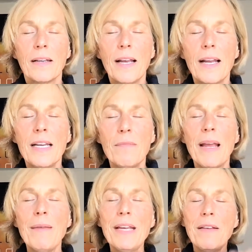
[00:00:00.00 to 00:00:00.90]
And
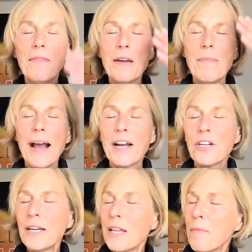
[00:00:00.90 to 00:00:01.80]
maybe even
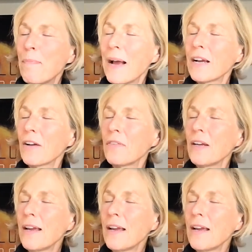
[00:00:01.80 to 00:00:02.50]
imagine it in the back of your